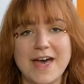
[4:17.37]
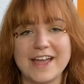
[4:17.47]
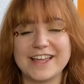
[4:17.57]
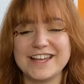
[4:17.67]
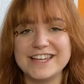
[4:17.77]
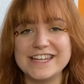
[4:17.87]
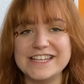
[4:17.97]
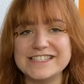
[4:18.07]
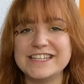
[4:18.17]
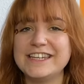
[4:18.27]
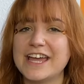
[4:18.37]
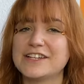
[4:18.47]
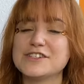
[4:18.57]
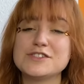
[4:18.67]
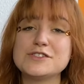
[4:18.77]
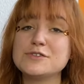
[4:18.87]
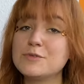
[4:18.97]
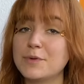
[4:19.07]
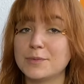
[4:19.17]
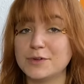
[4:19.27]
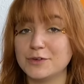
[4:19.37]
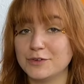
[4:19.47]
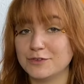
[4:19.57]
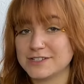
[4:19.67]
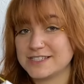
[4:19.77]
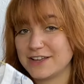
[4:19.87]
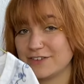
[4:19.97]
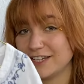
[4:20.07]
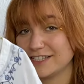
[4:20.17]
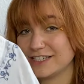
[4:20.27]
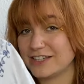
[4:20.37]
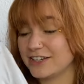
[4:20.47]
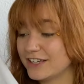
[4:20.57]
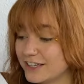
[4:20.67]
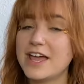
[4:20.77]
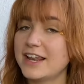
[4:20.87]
back and easy yet super beautiful 70s look.